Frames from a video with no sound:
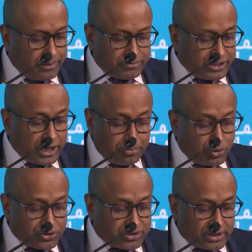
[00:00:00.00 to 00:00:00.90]

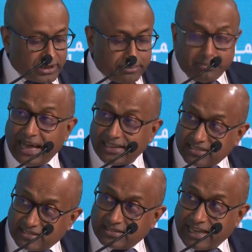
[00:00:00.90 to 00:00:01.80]
Singapore's mass
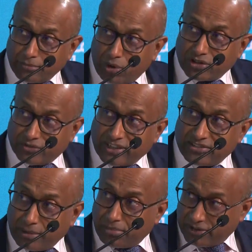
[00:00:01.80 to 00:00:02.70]
sandbox, for
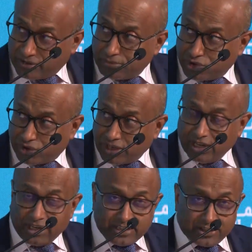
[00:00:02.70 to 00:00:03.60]
example, which I'm sure,
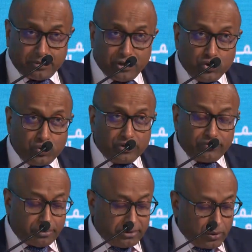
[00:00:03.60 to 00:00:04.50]
Yasmin, you're
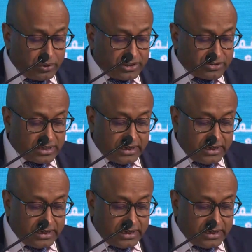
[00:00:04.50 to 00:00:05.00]
familiar with this.